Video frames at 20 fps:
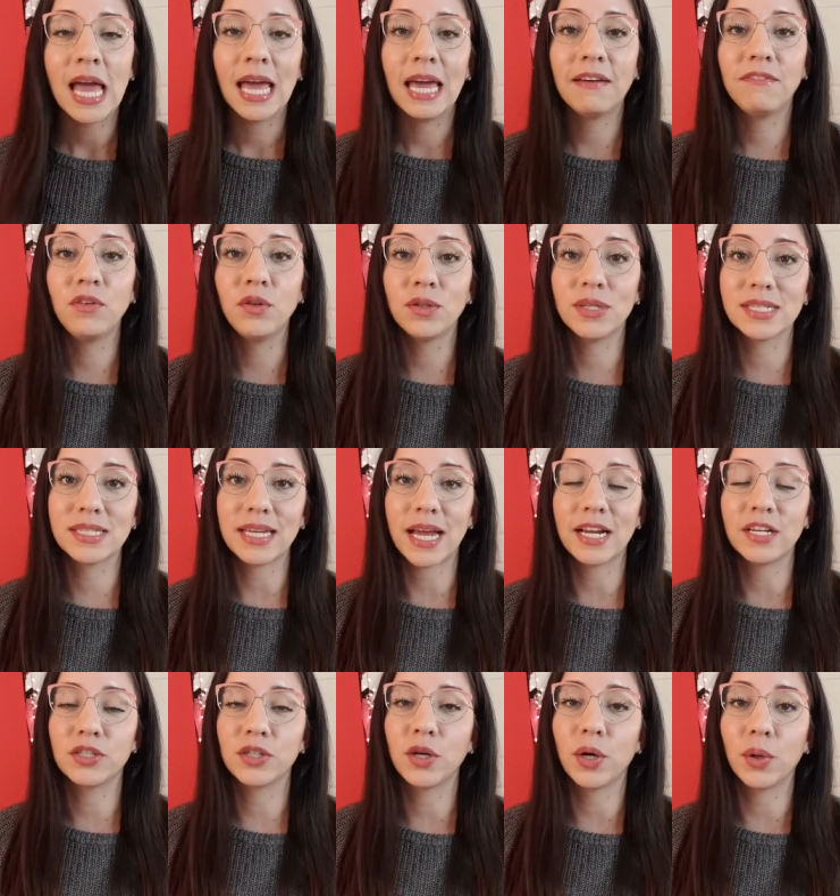If you
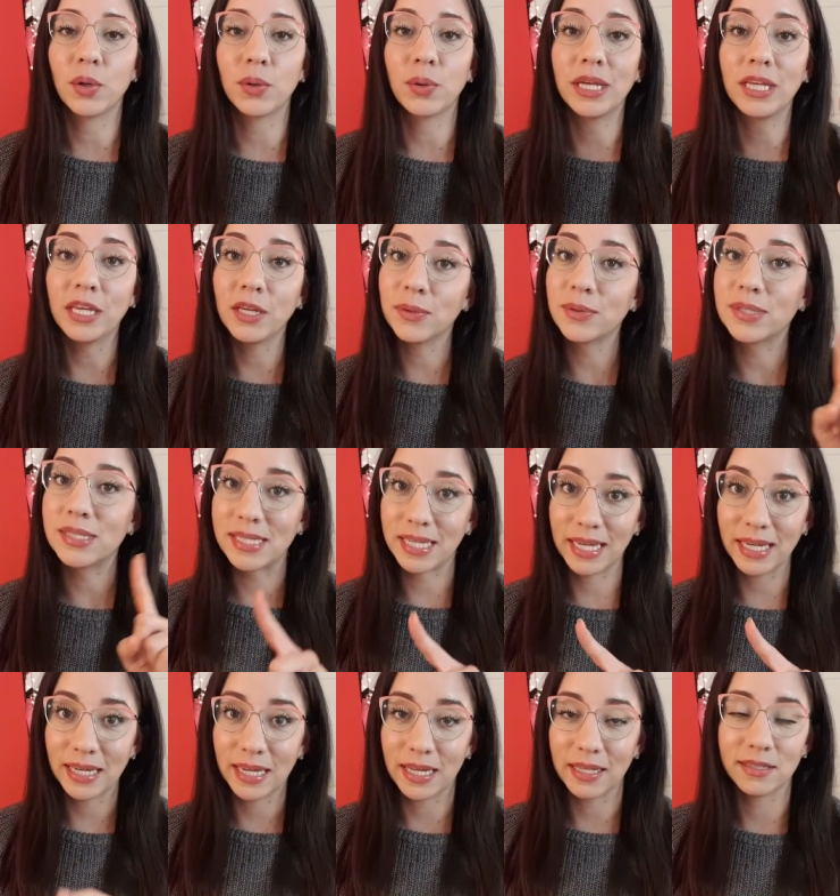decide to go to a
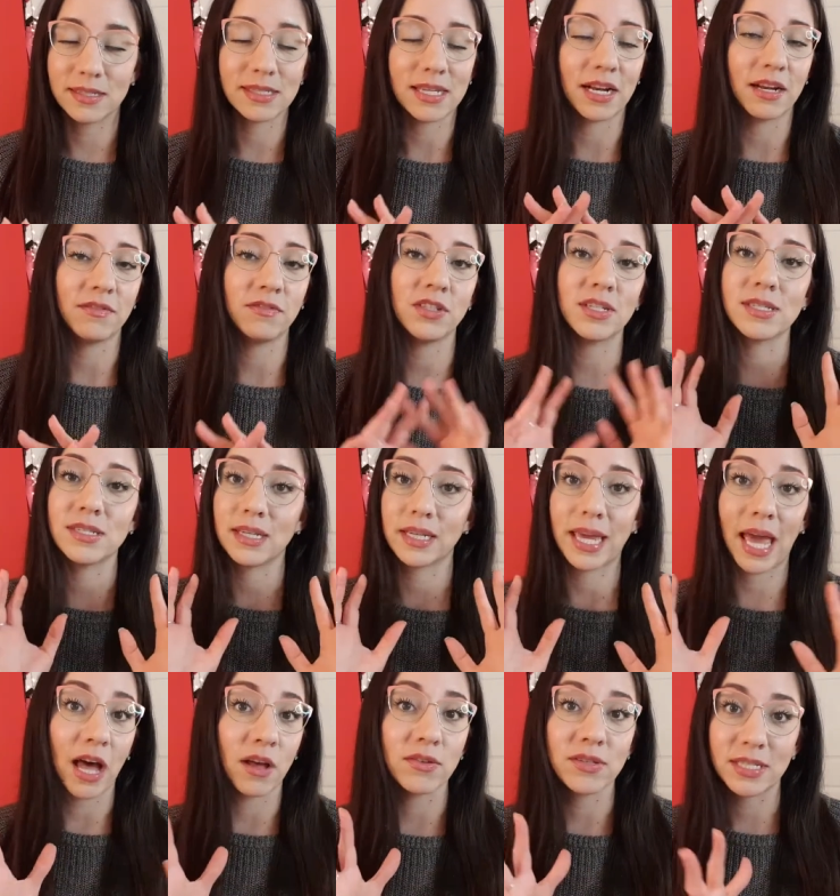UC instead of just a
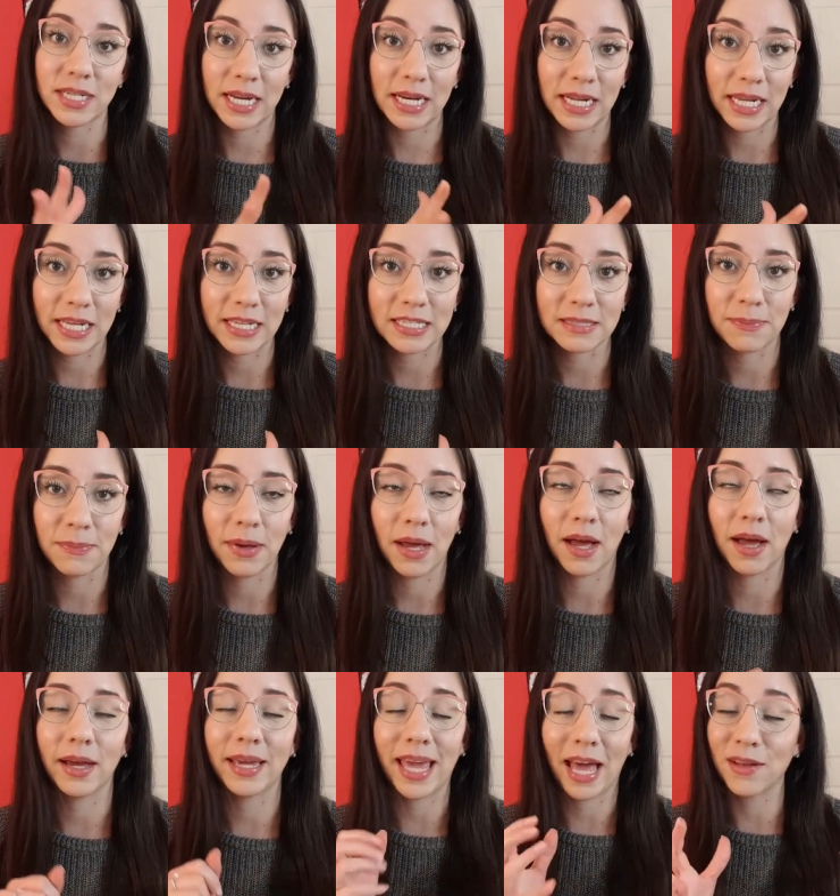Cal State East,
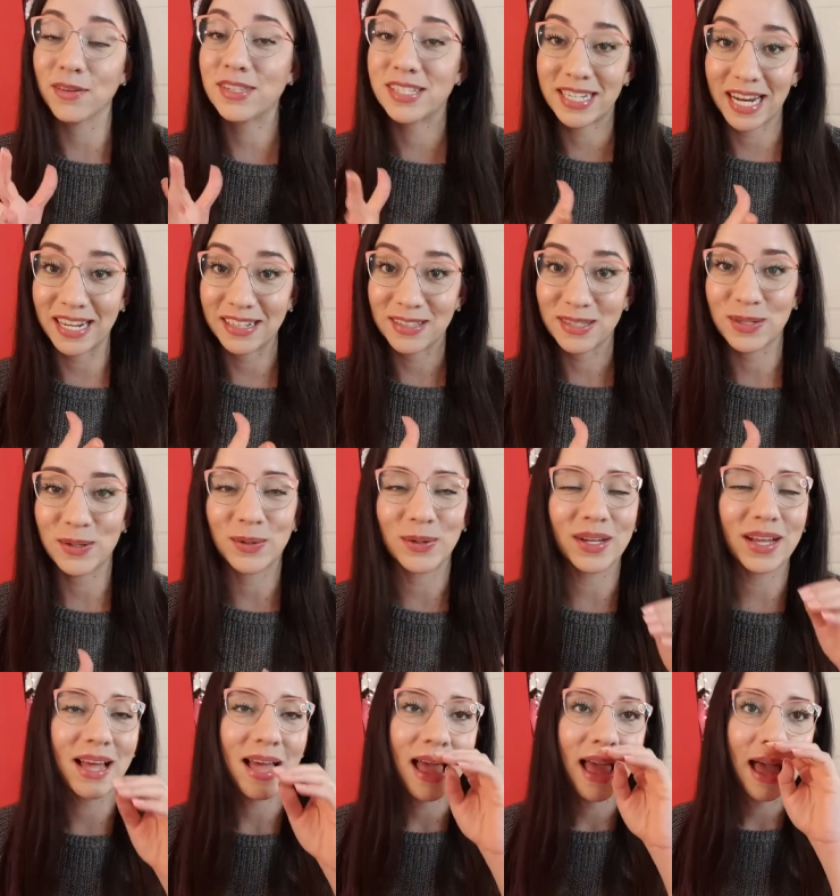uh, Cal State school,